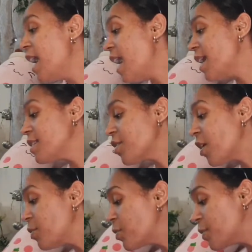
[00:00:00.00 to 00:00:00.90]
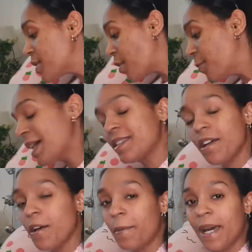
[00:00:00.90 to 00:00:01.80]
And I will always go back to
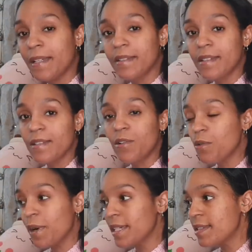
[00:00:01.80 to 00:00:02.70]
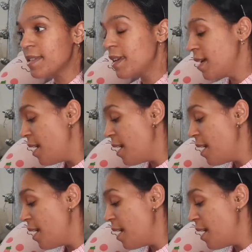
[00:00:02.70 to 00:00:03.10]
her patterns, always.